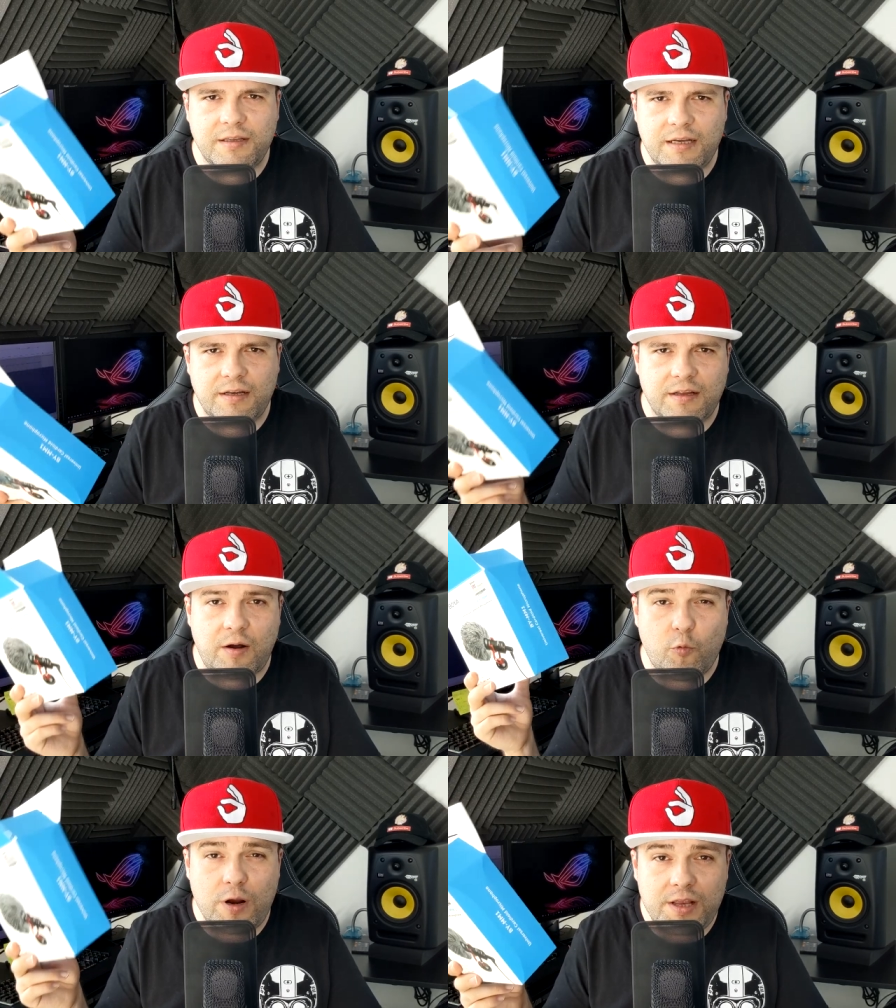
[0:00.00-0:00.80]
connector
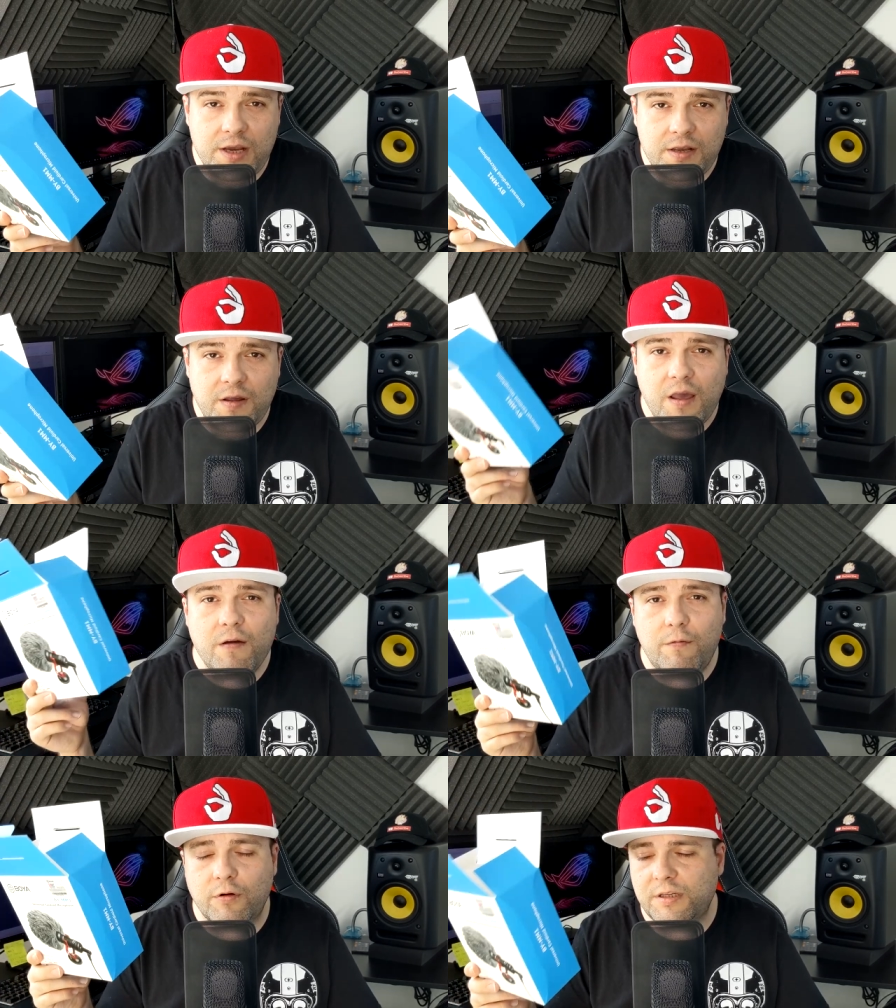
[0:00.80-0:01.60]
that we need
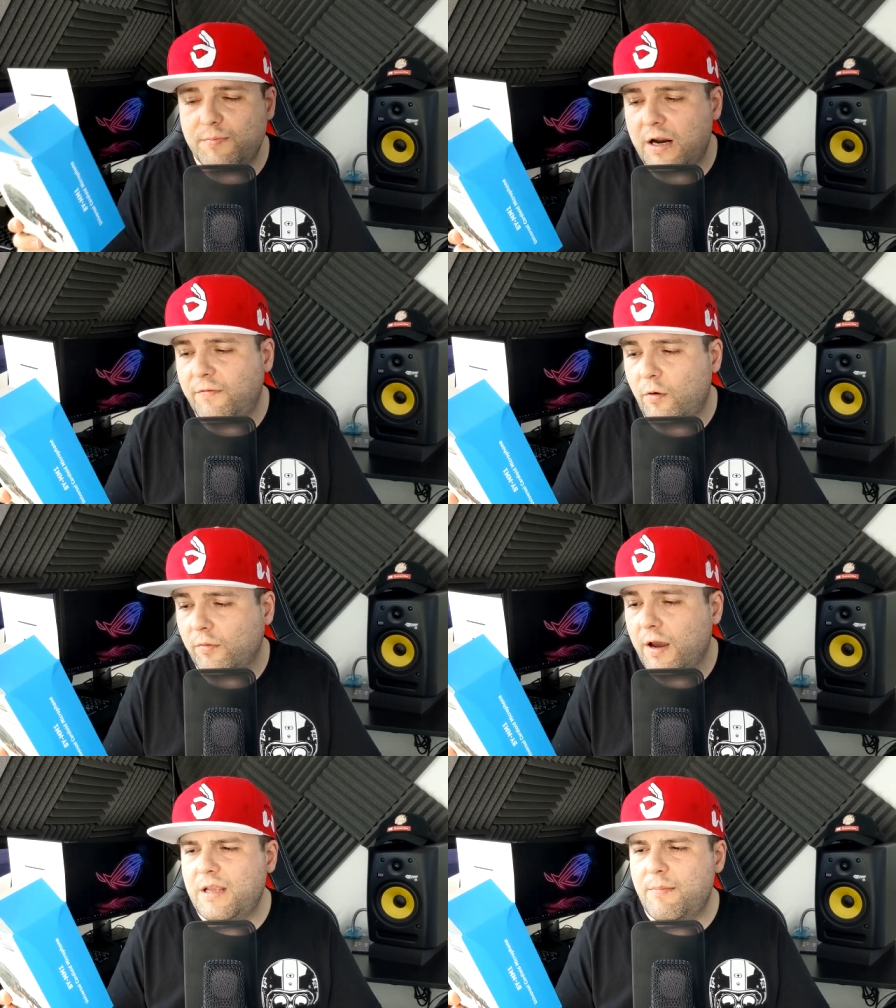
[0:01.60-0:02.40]
for the
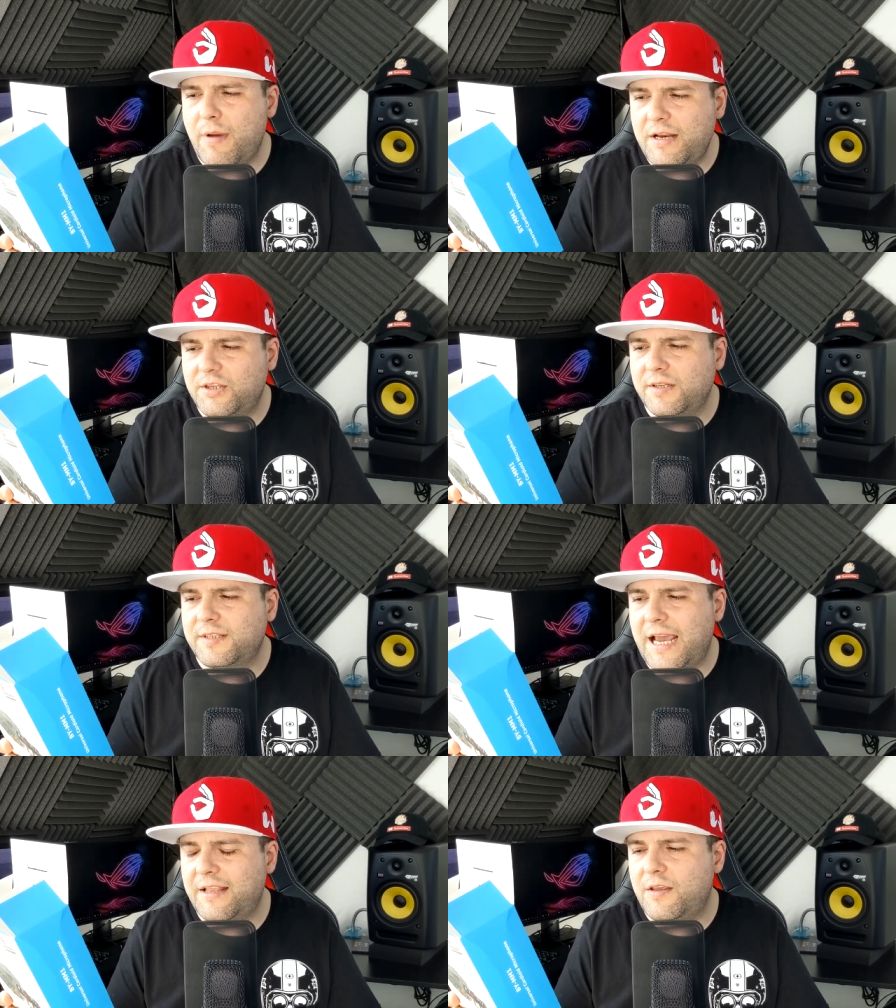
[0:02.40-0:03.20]
smartphone.
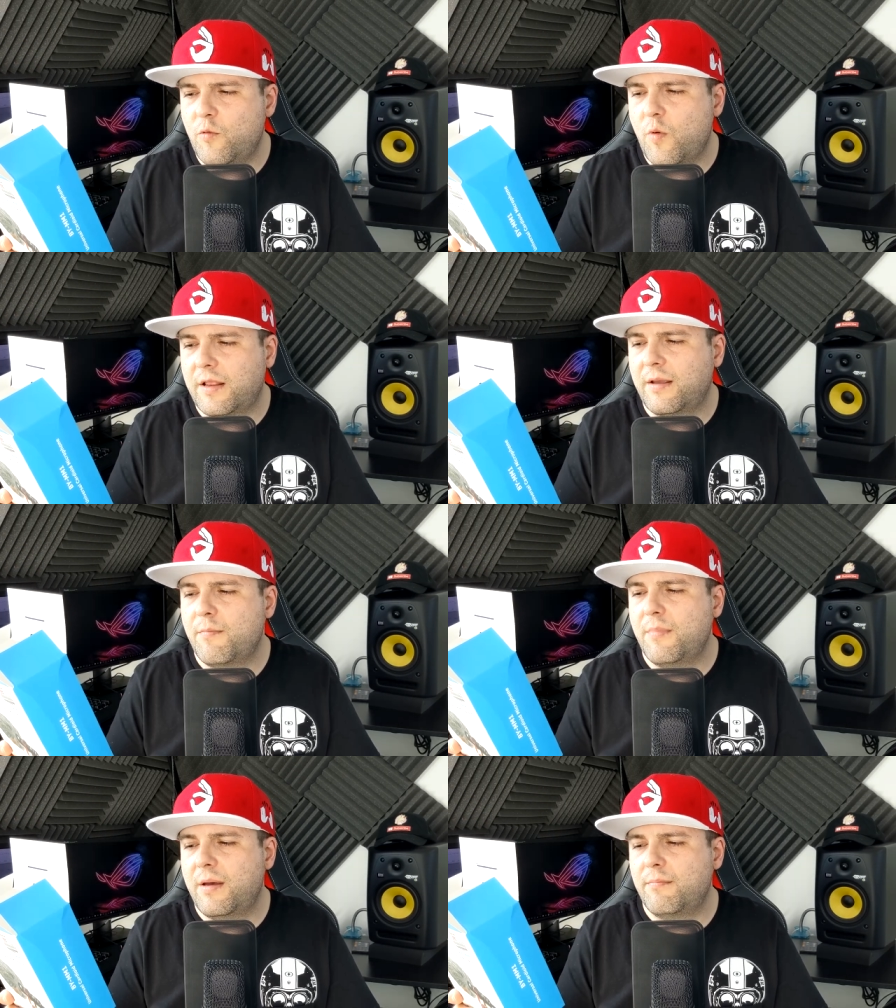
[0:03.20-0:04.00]
Dimensions
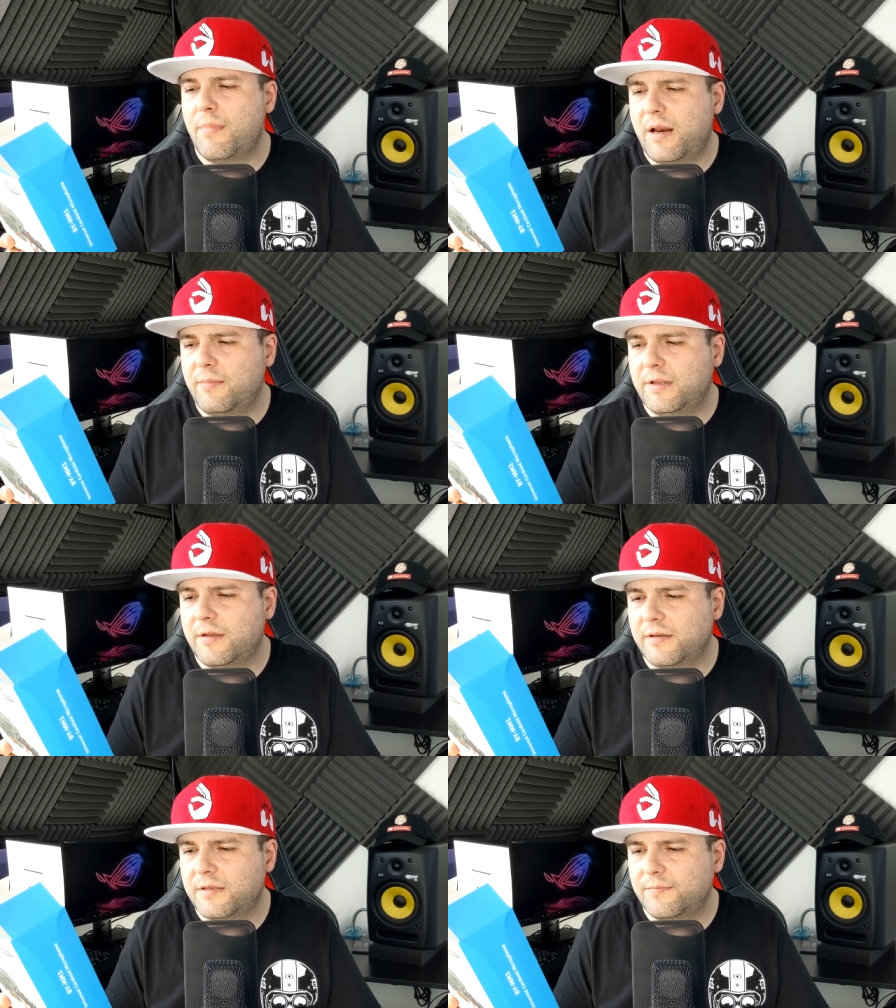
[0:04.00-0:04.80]
81
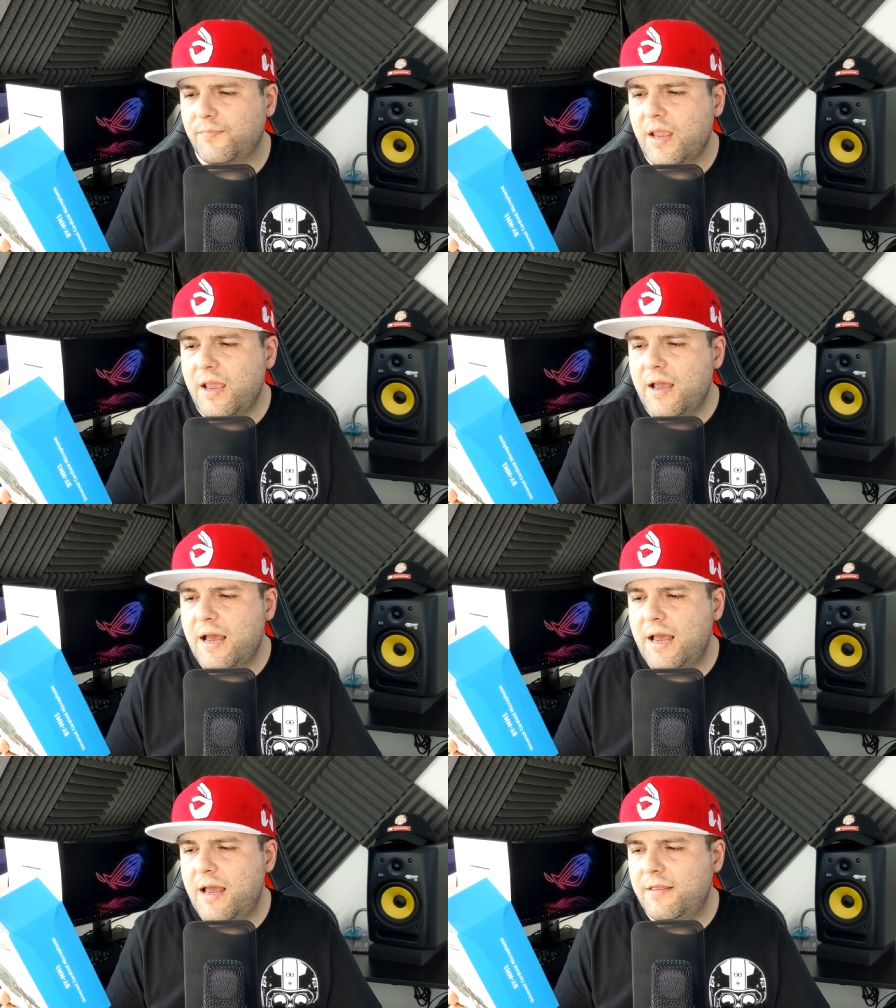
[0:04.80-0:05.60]
millimeters.
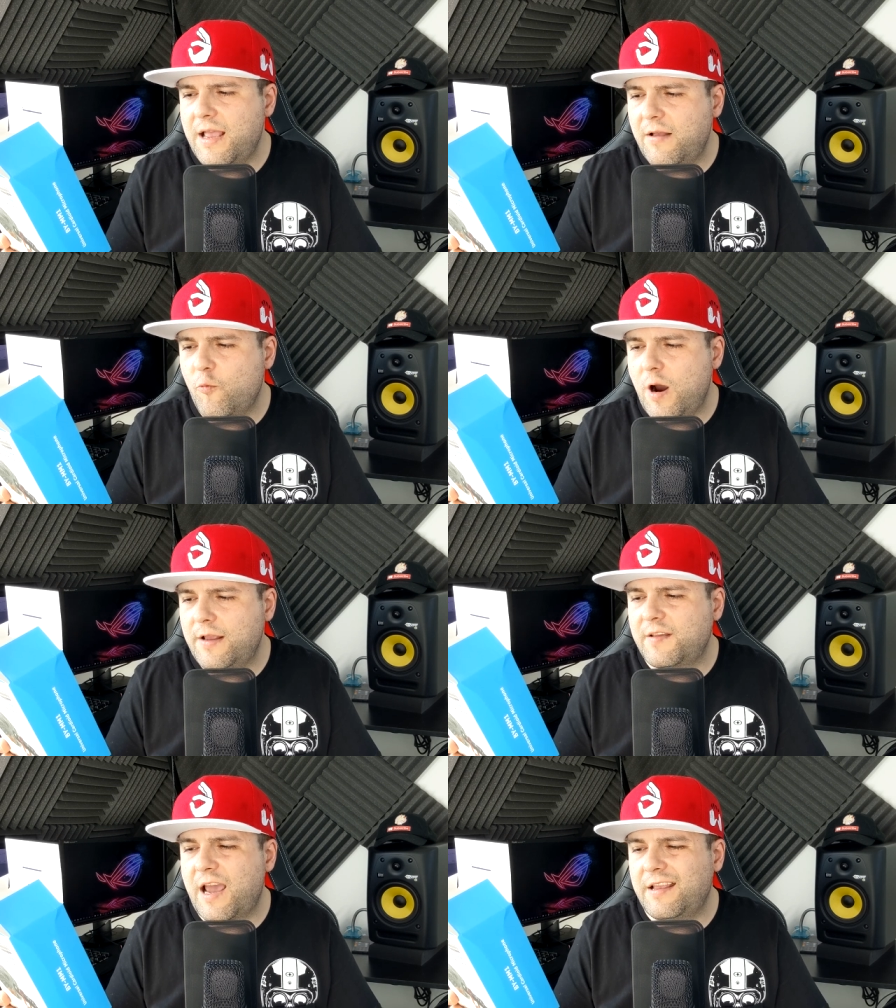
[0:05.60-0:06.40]
Uh, net
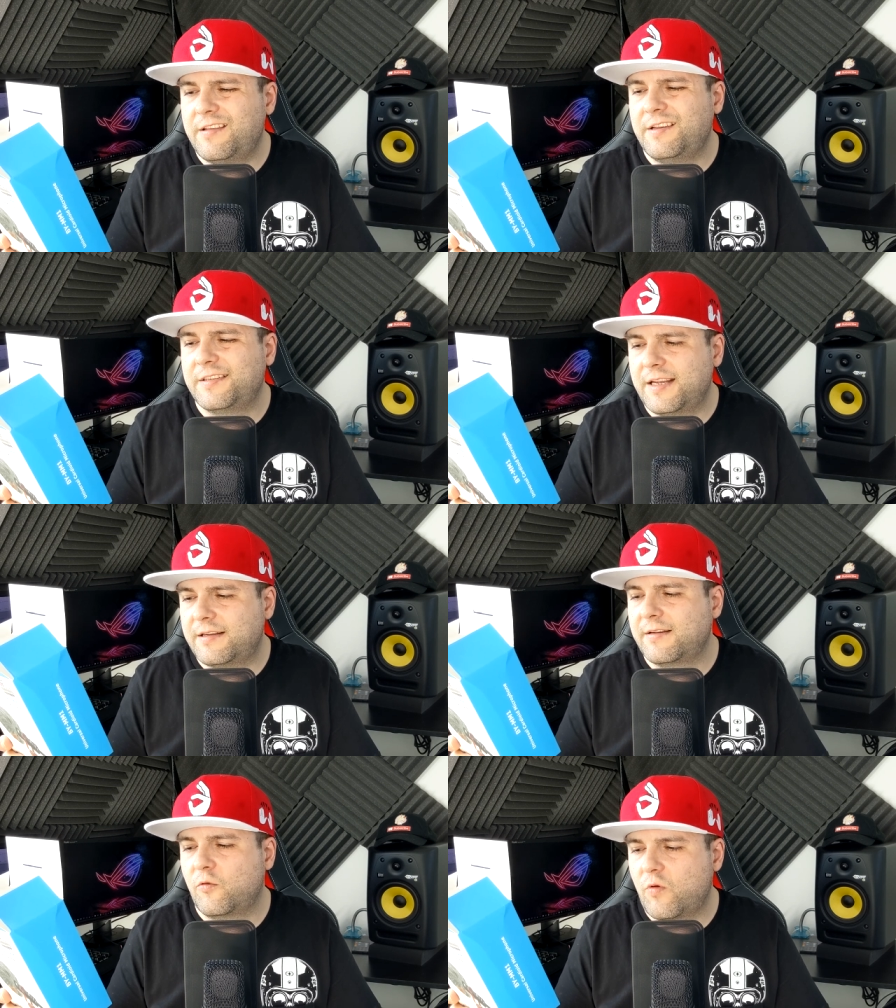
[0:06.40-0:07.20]
weight
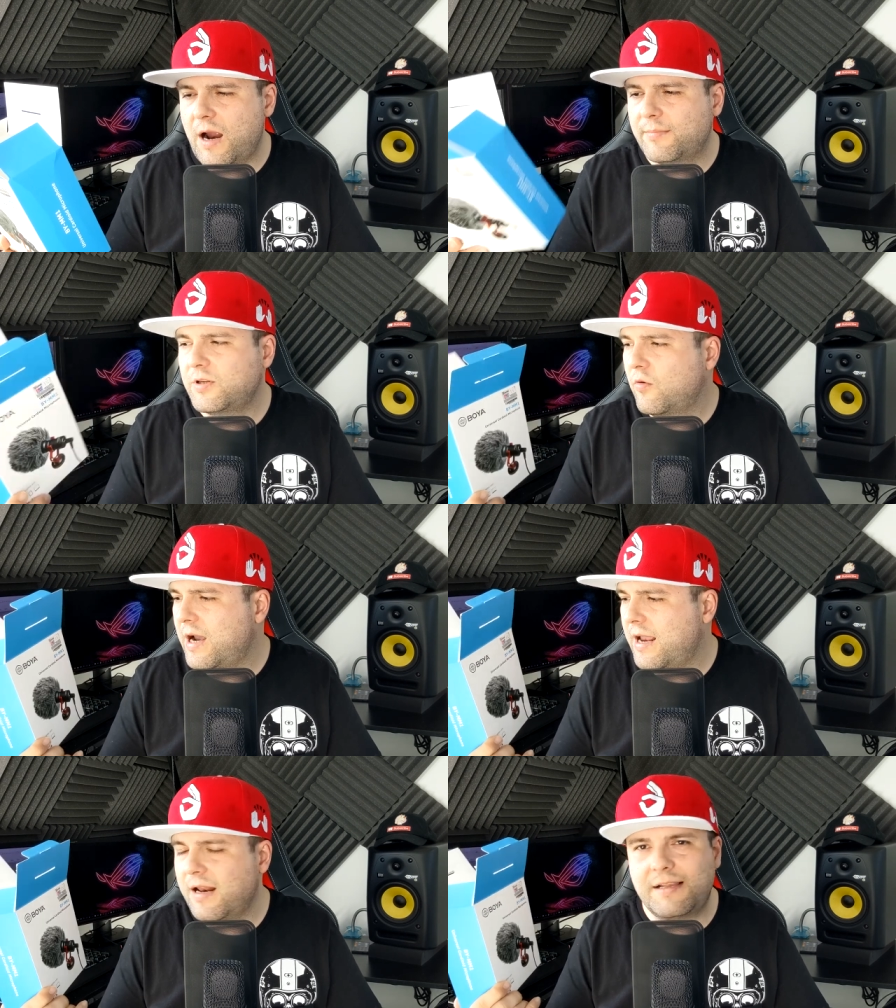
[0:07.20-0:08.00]
86 grams.
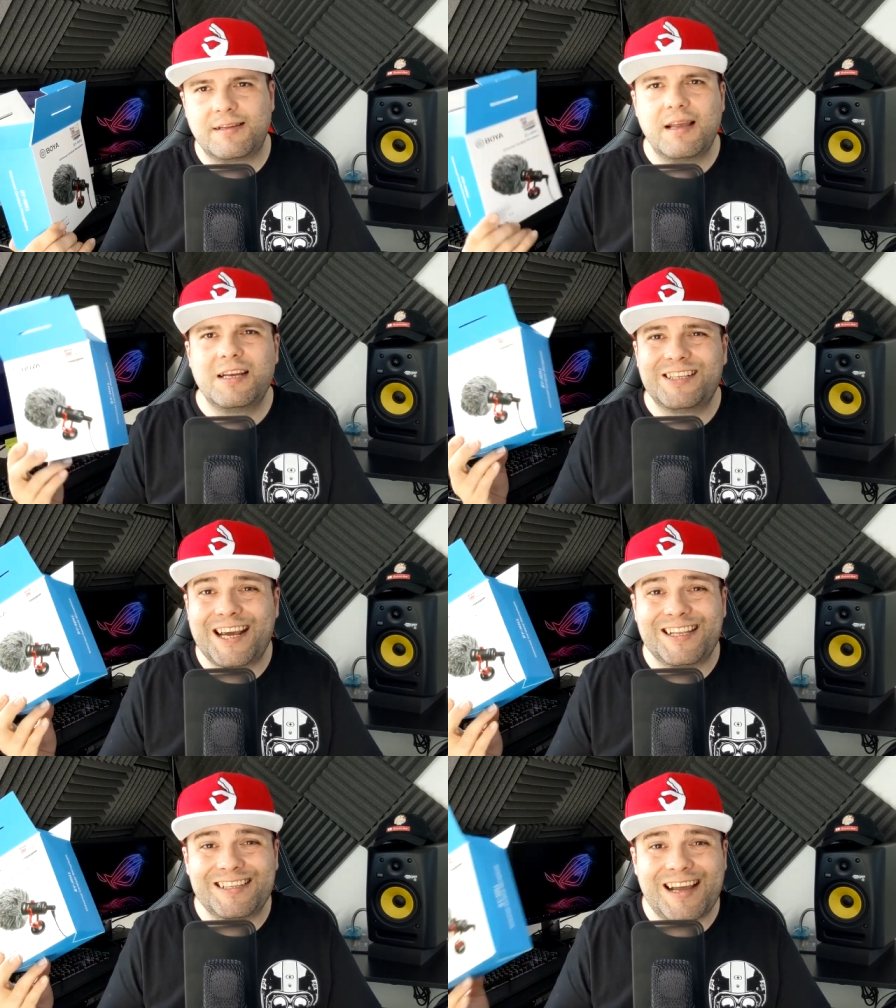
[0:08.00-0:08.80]
Okay, let's
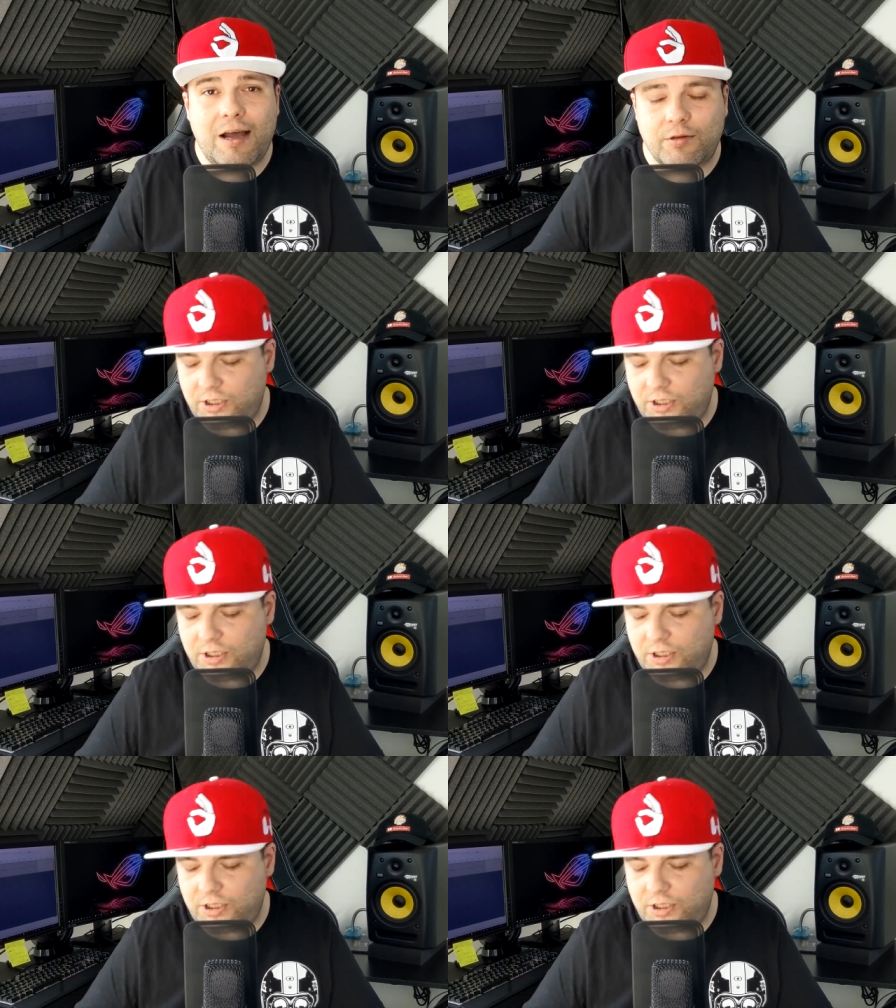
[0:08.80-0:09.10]
check this out,